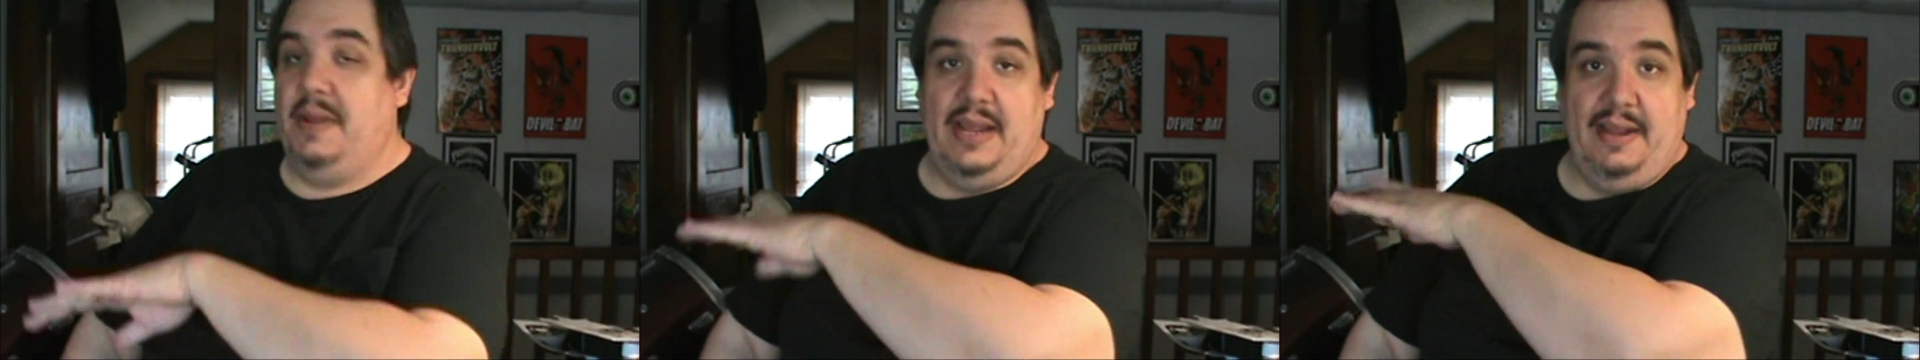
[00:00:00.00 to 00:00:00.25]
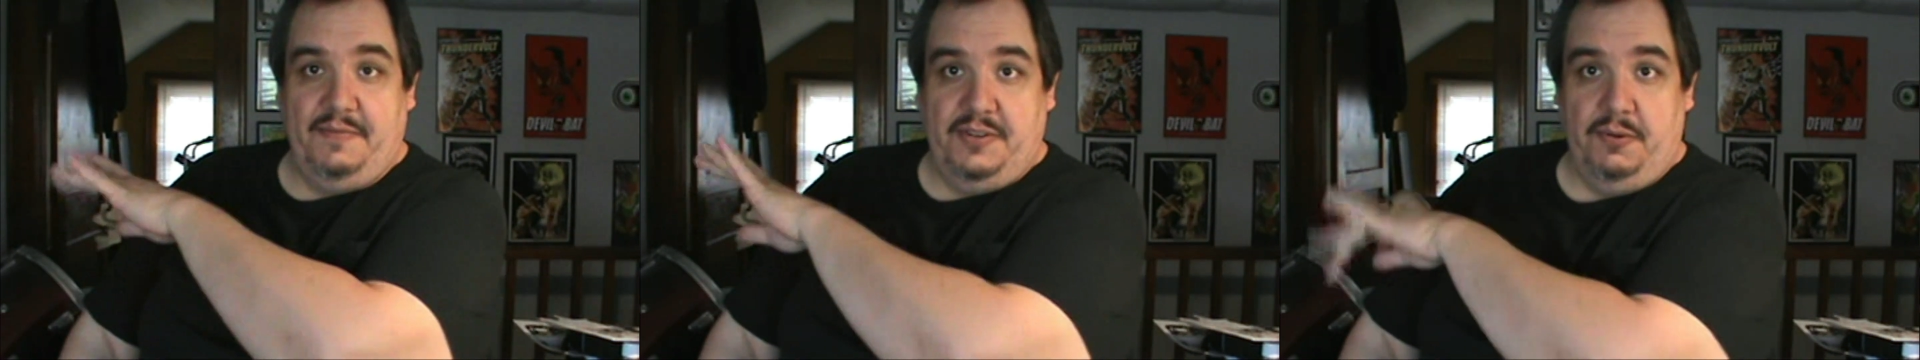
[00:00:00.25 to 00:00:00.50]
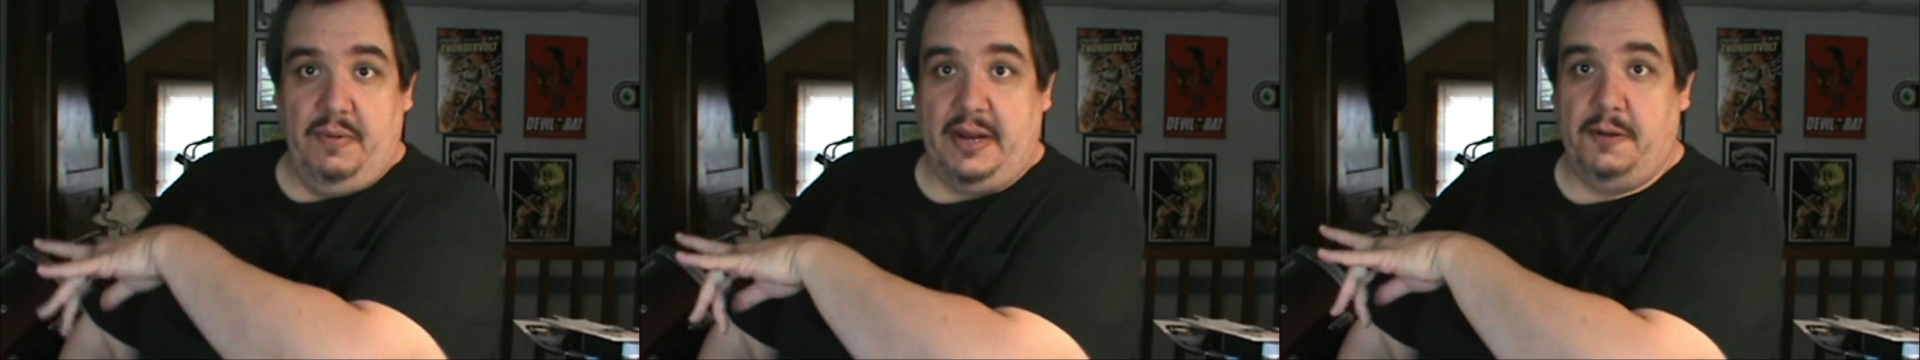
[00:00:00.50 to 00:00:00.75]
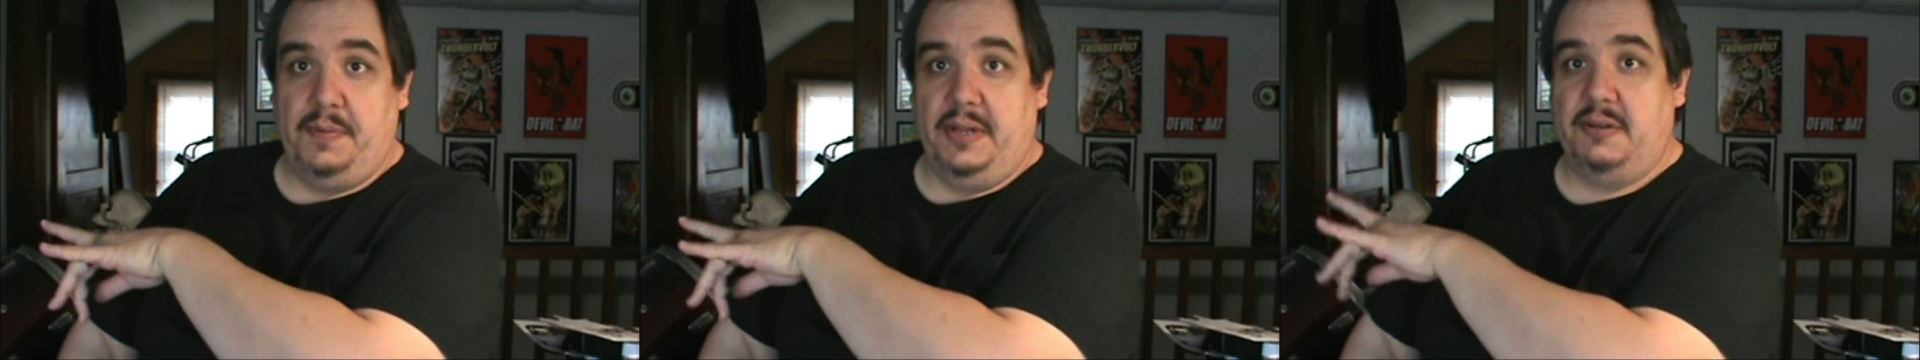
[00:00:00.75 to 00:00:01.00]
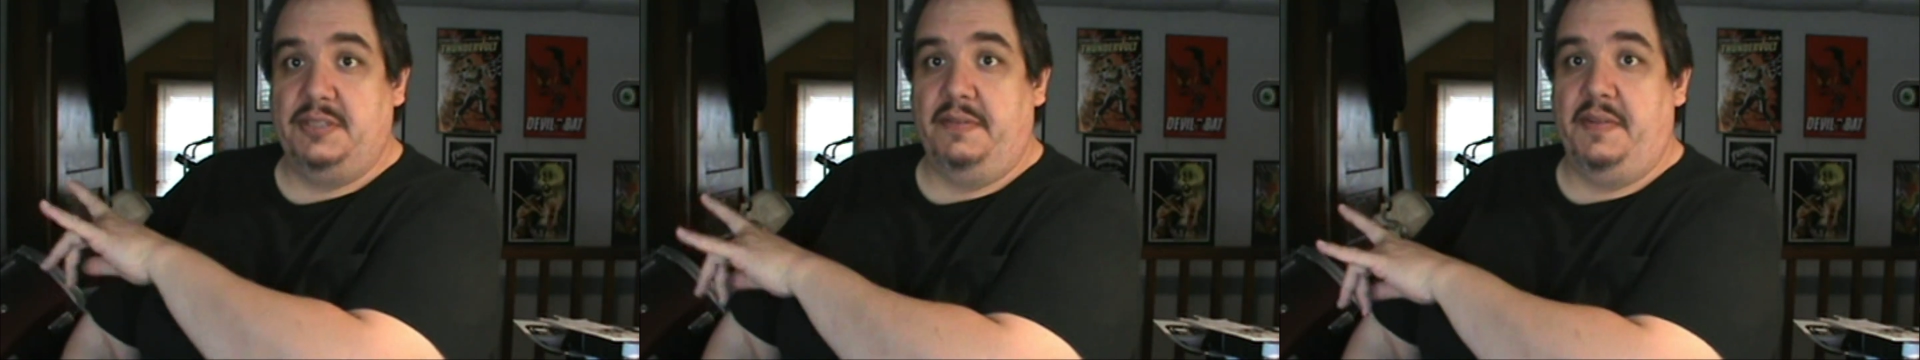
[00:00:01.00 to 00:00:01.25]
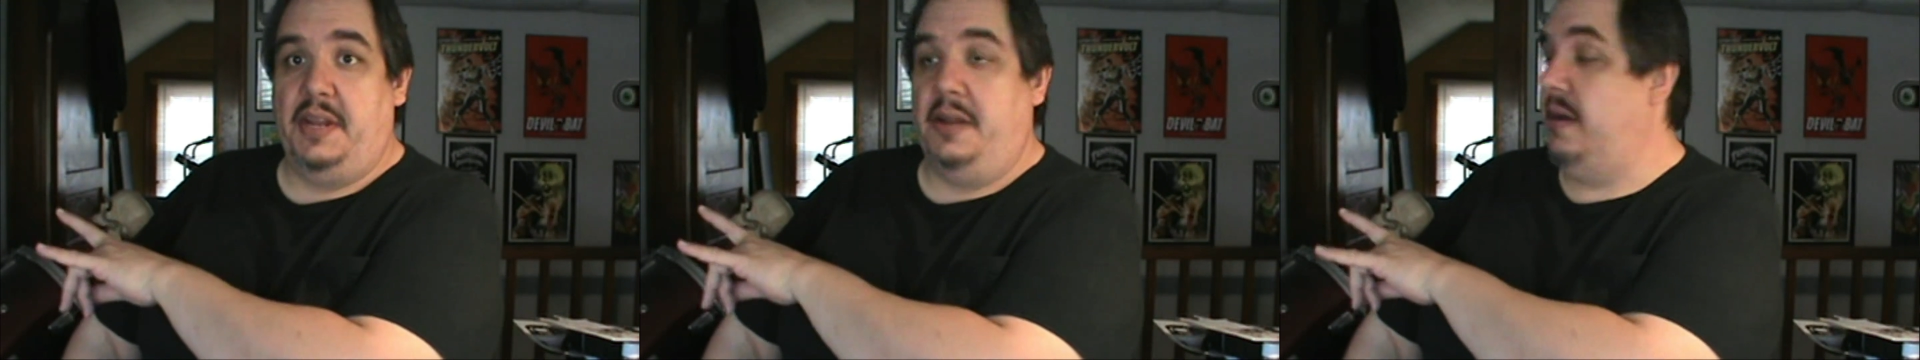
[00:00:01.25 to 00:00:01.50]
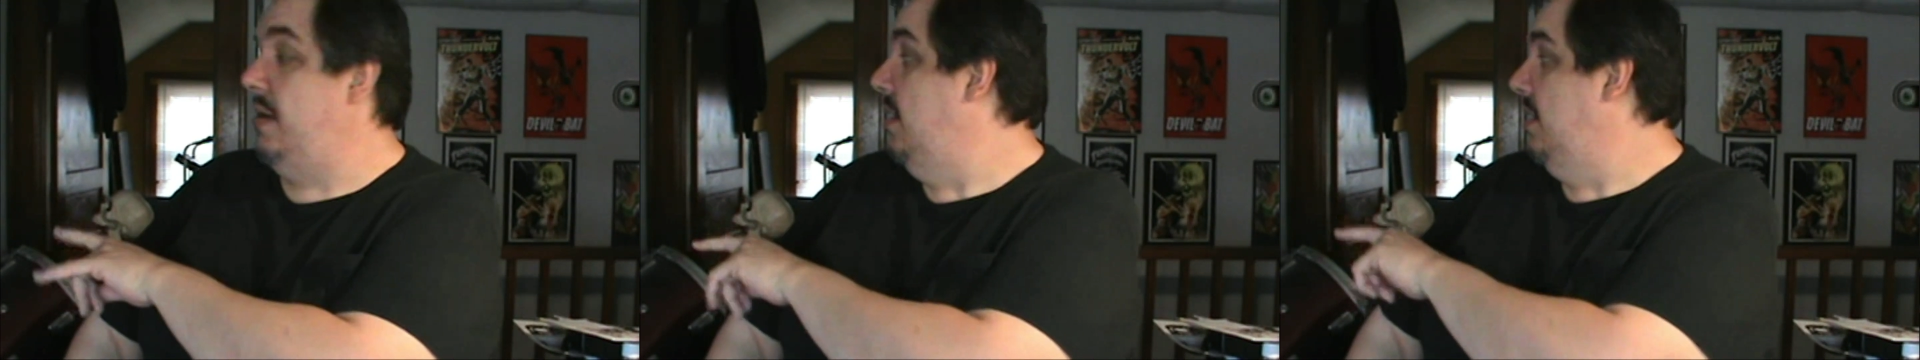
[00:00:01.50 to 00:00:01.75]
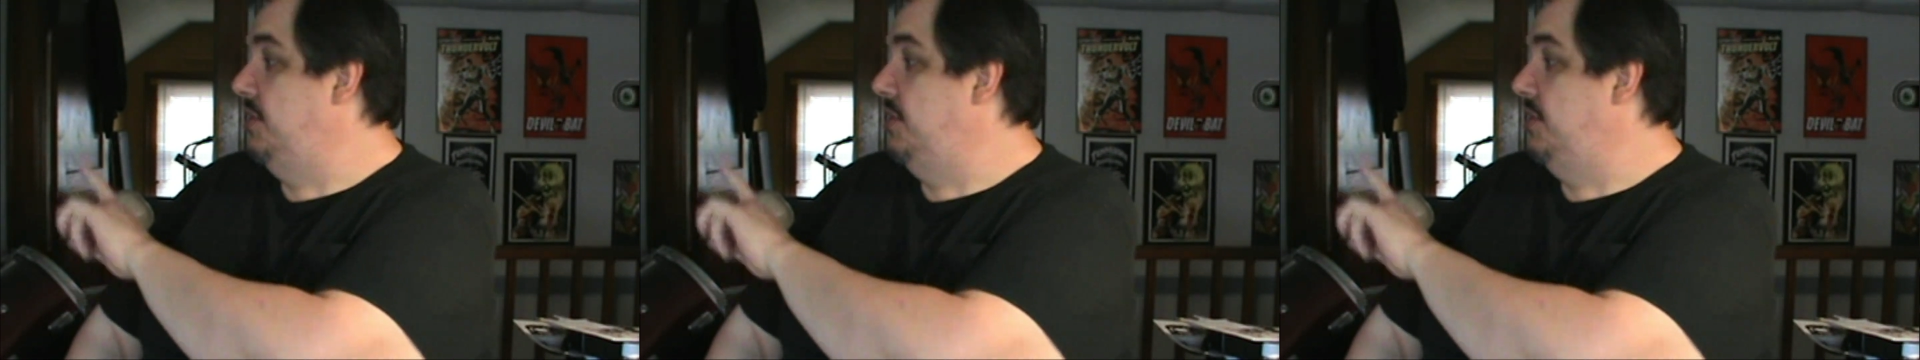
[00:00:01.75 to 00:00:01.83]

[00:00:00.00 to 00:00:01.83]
but I have 2 record players over here,